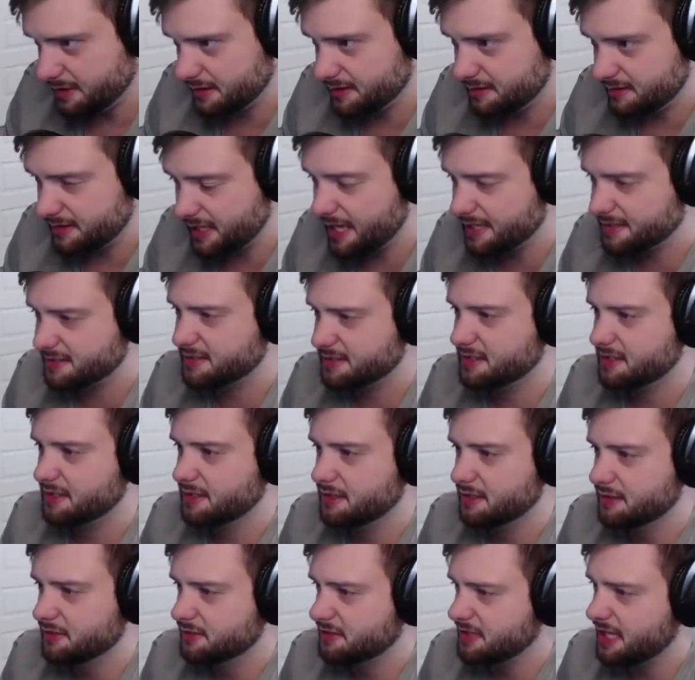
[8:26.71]
That's the
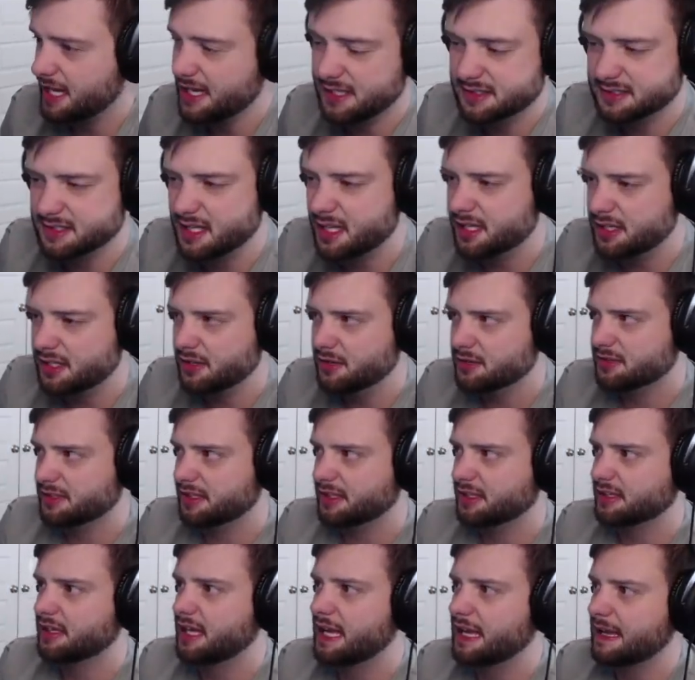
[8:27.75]
good news. And he's not
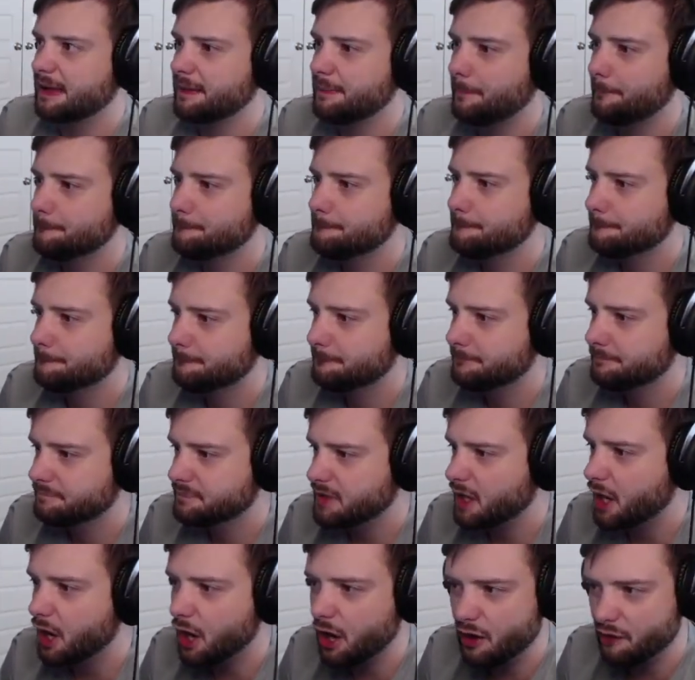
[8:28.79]
using
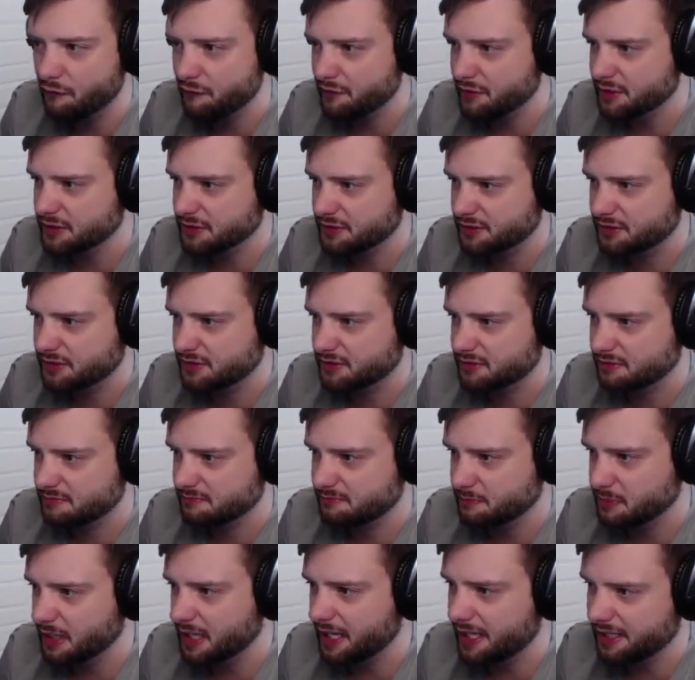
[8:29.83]
all of his
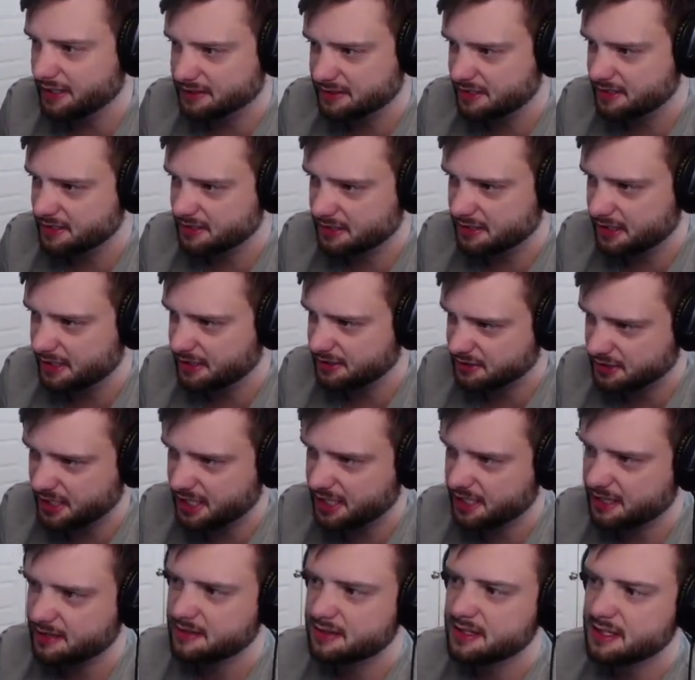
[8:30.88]
planes either. He's
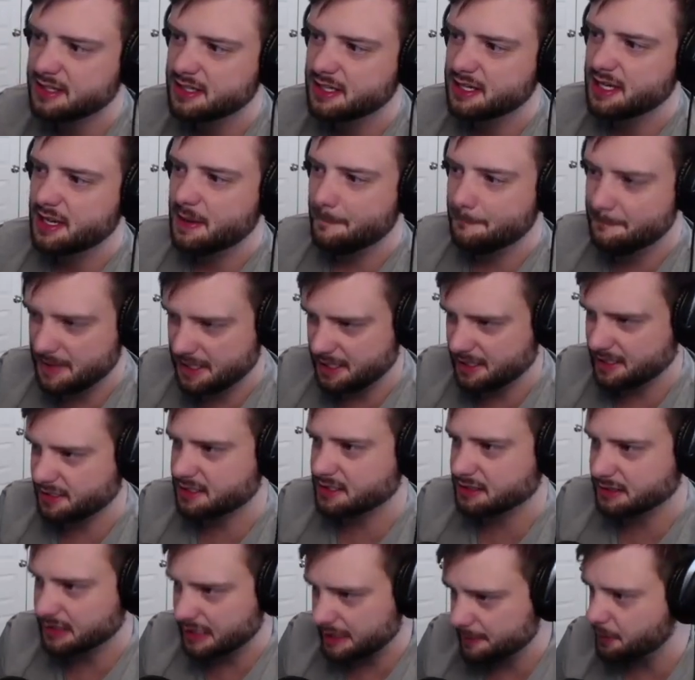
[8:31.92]
being
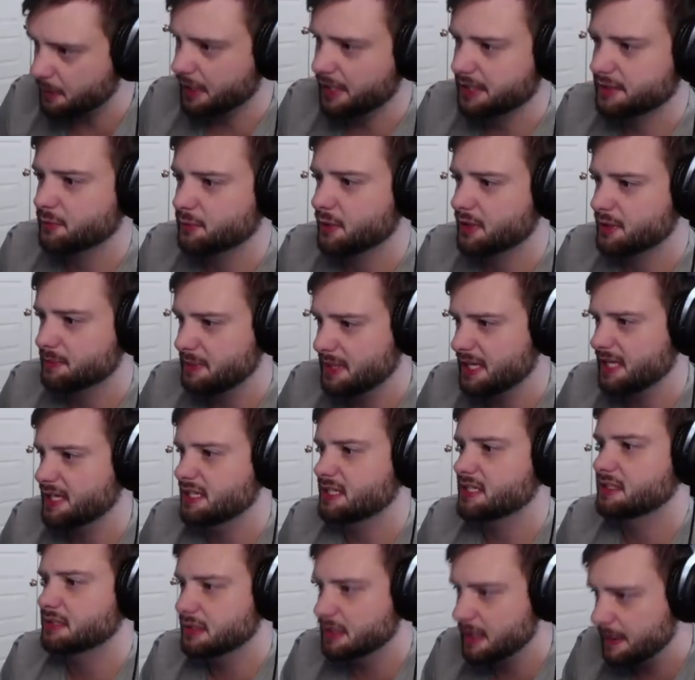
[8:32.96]
deliberate. We're being
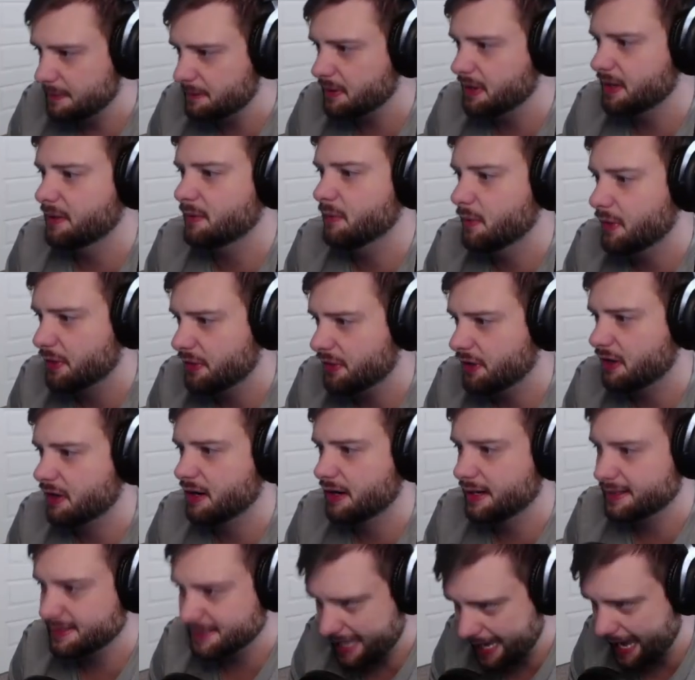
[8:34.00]
deliberate with
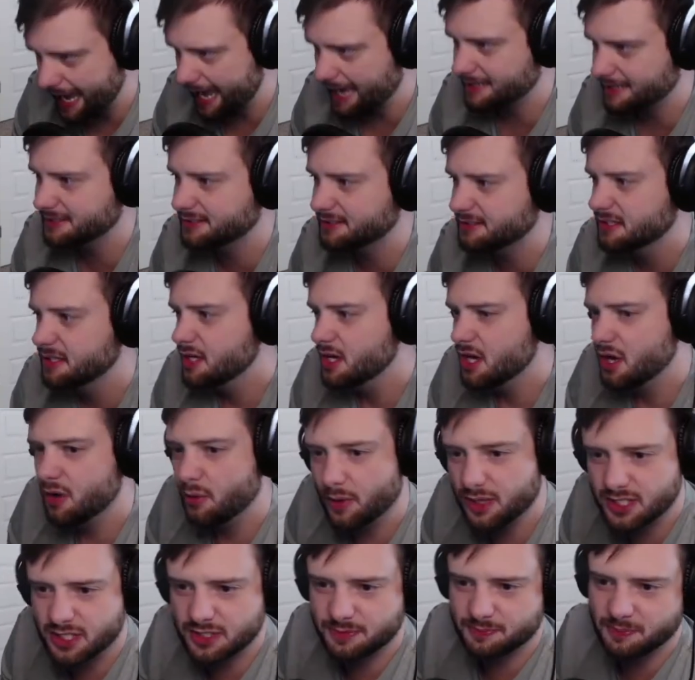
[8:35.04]
our attacks,
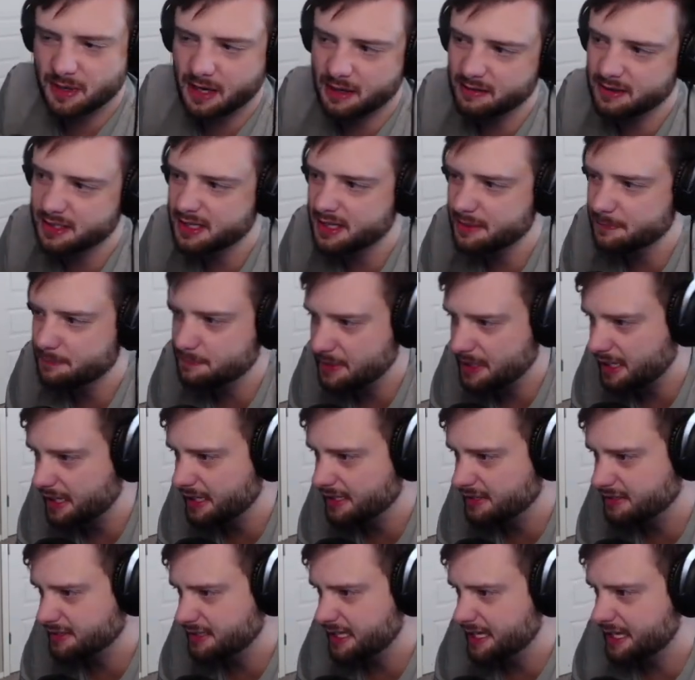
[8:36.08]
which is probably the
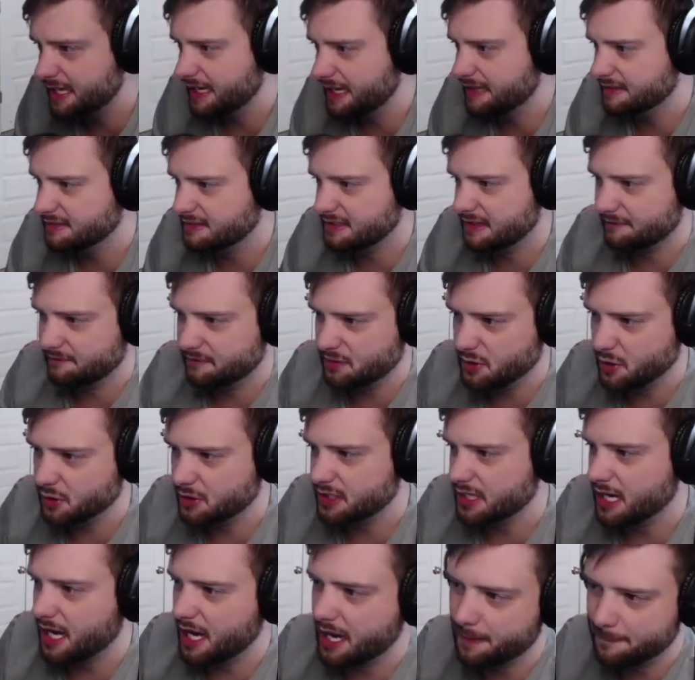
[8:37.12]
biggest thing. Is if you're
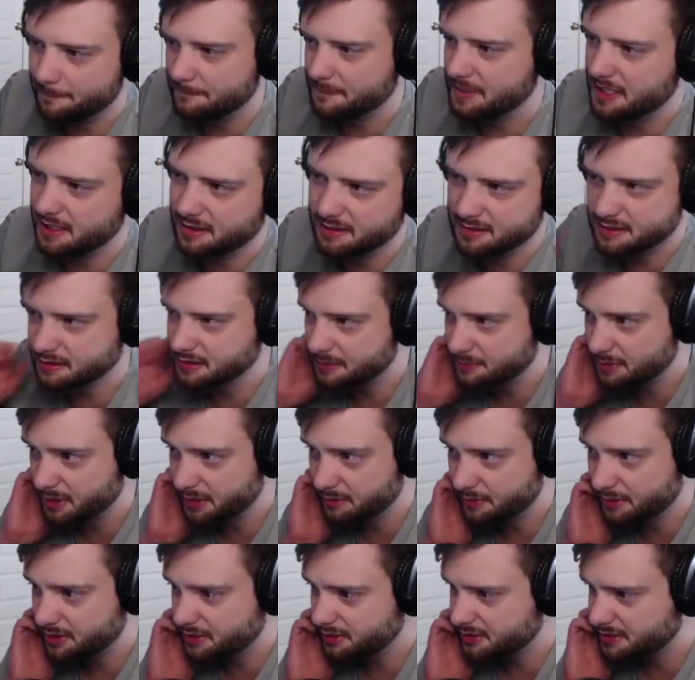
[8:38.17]
not being deliberate
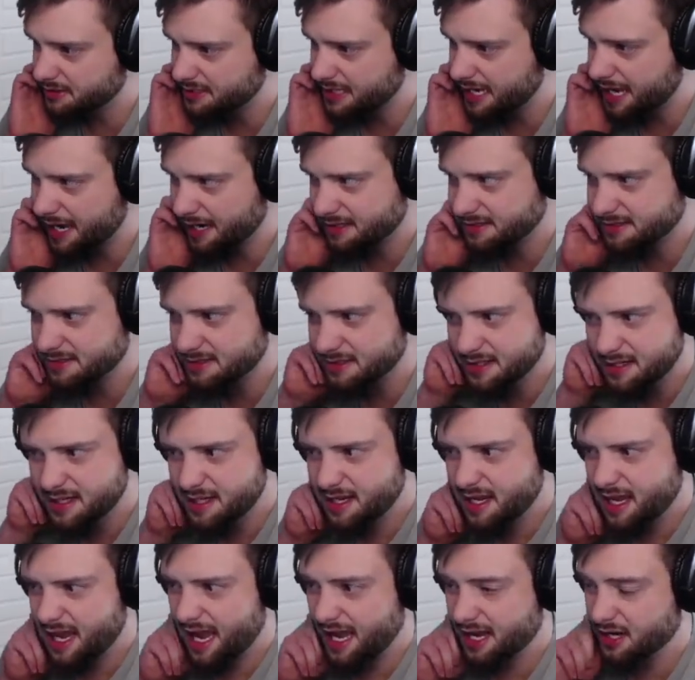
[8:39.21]
with your attacks
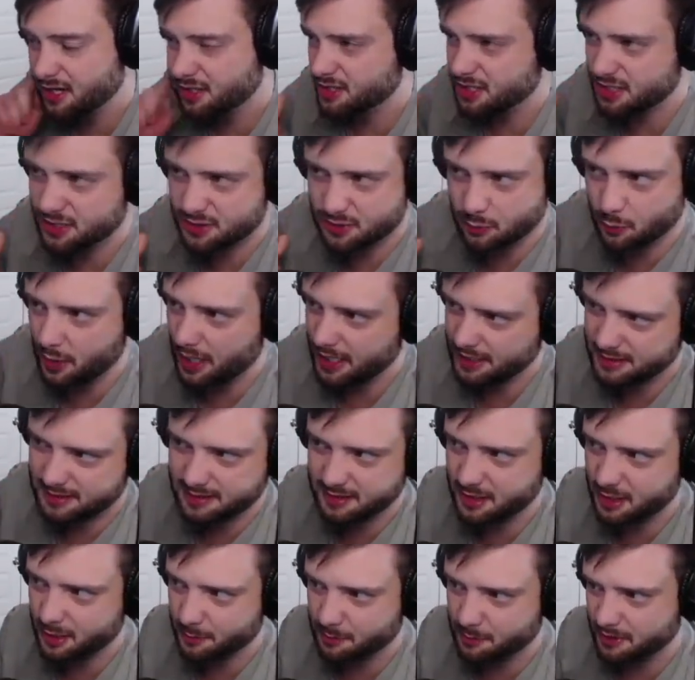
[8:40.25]
and you're just
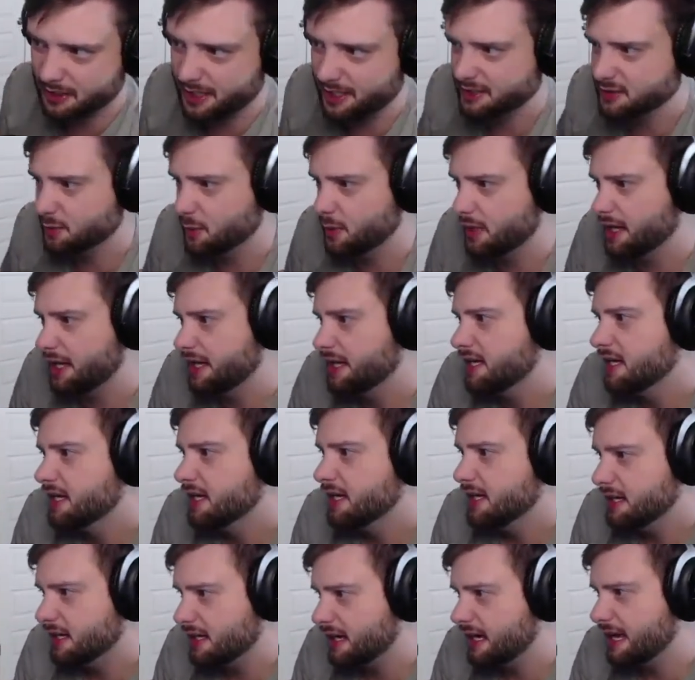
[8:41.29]
wasting your planes away,
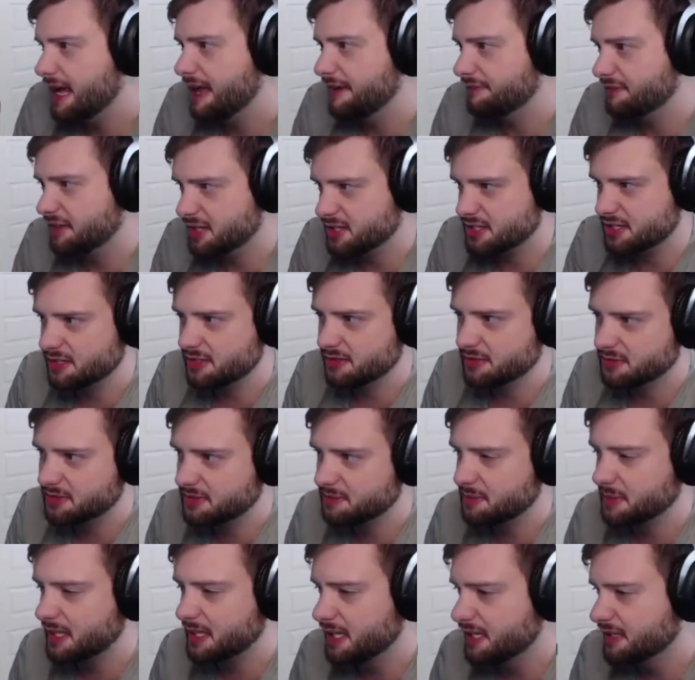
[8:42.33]
you're gonna have issues,
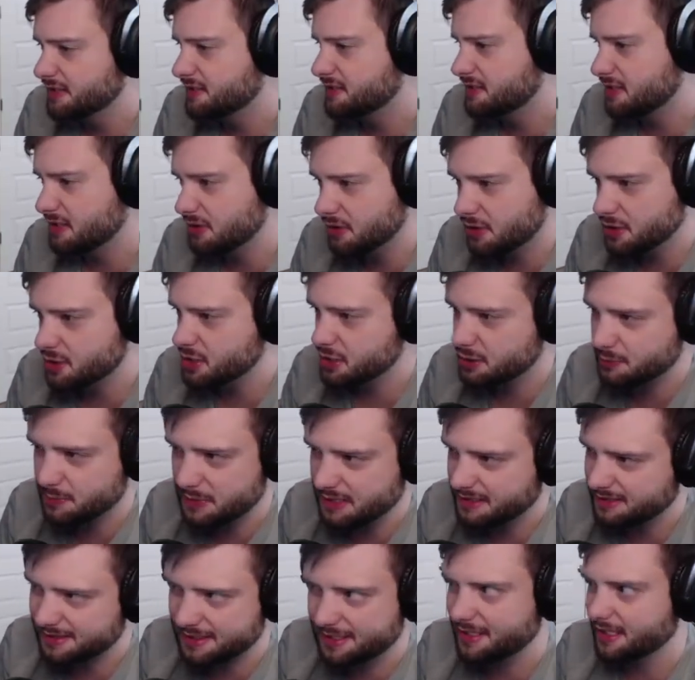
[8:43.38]
because you could just be
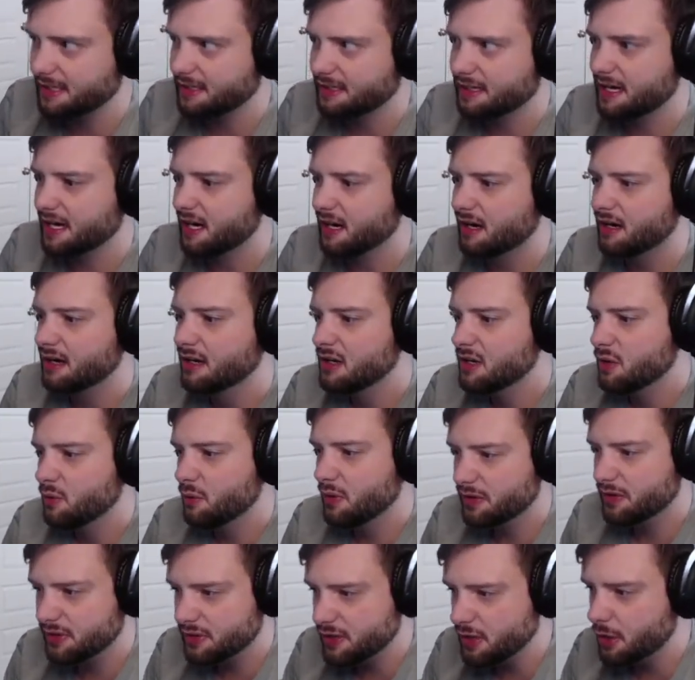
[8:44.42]
sitting there
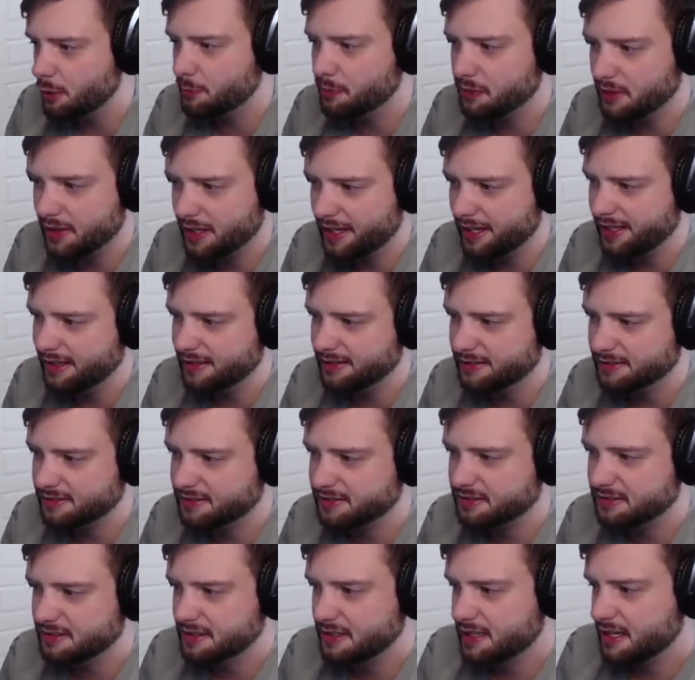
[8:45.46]
with no
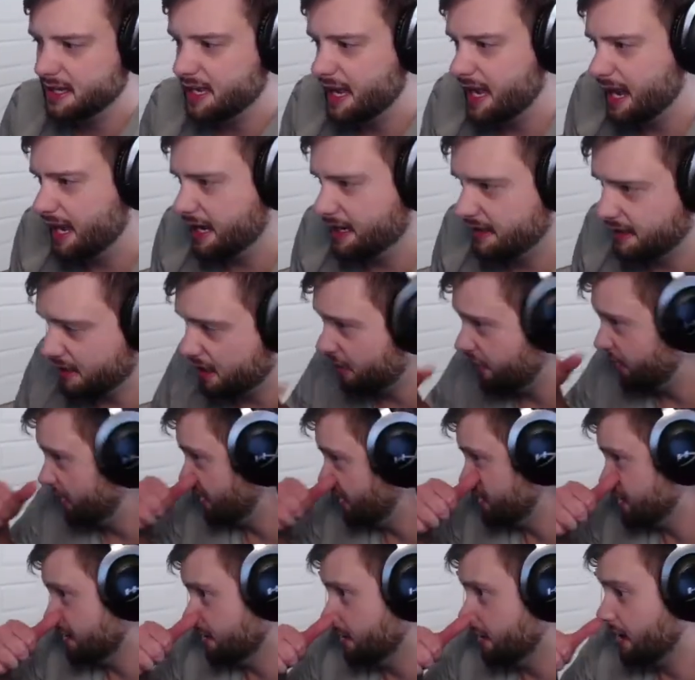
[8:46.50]
planes and
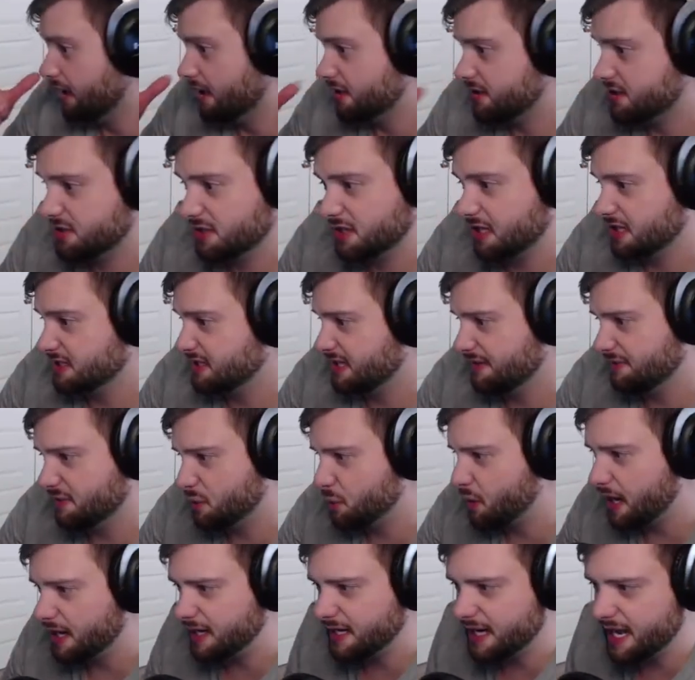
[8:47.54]
nothing to launch. Because even
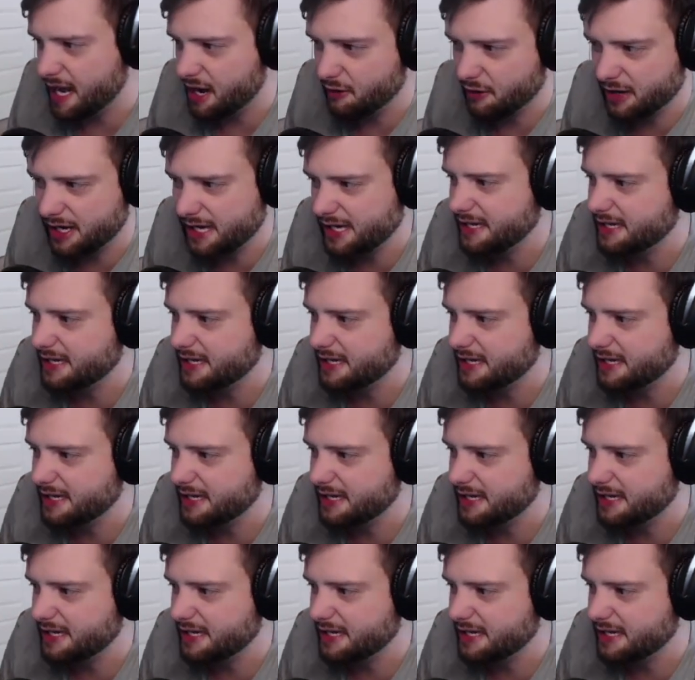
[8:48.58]
right now,